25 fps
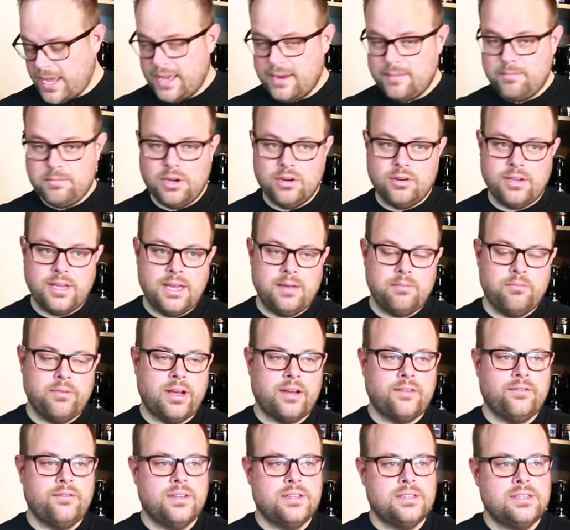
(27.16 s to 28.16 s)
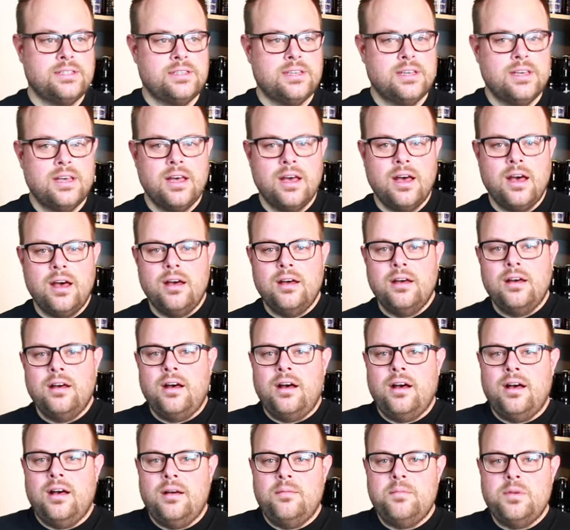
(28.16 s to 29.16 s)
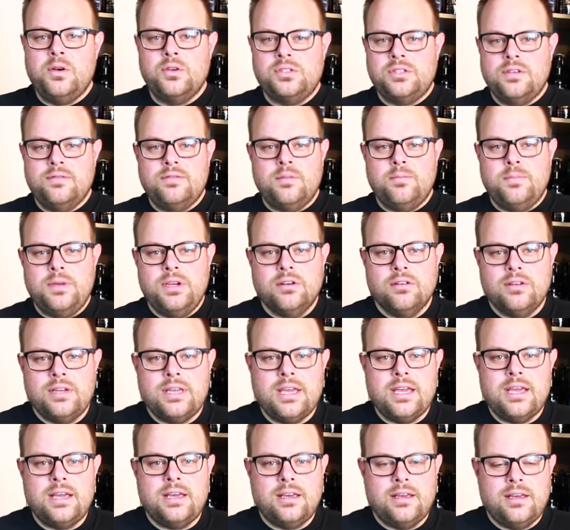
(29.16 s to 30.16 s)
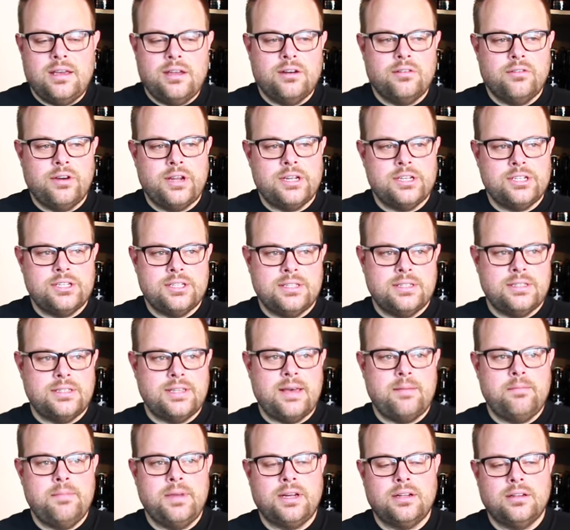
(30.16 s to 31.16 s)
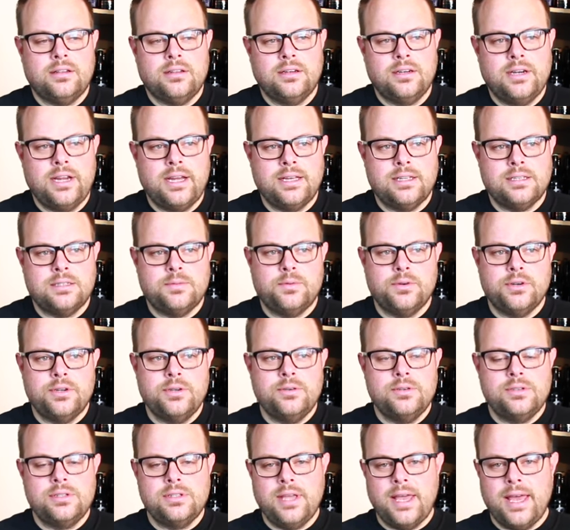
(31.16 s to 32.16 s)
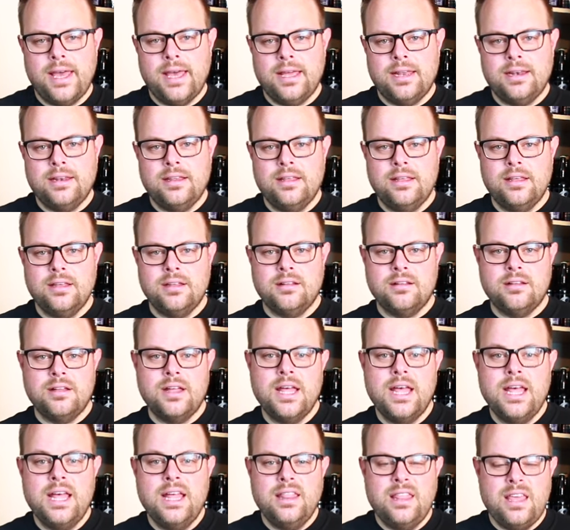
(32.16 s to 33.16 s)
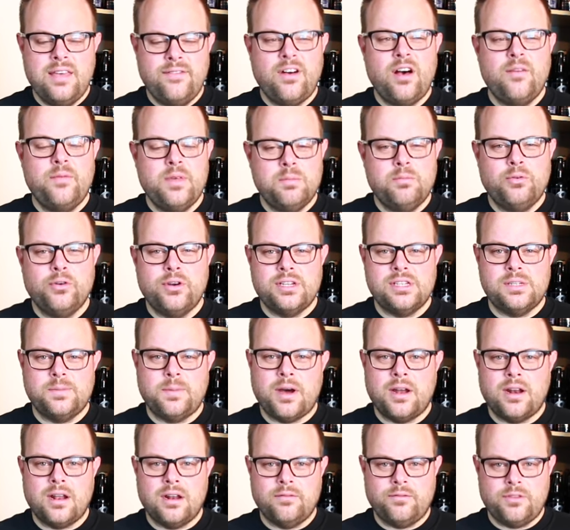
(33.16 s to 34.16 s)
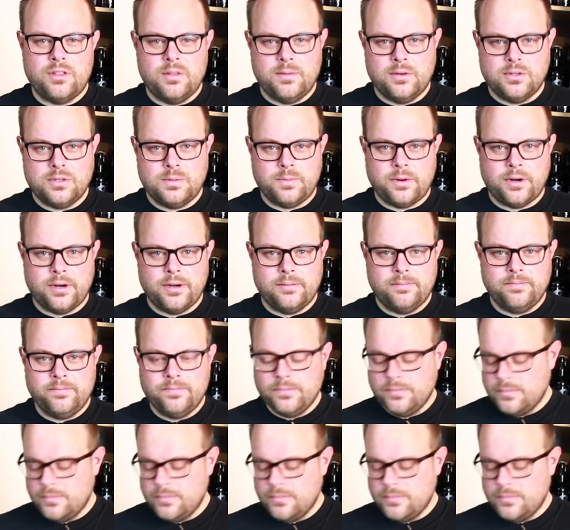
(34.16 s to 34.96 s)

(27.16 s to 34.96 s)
and Beer Geek breakfast. Uh, most of the Beer Geek iterations that Mikkeller has produced, and they've all been pretty spot on for the most part.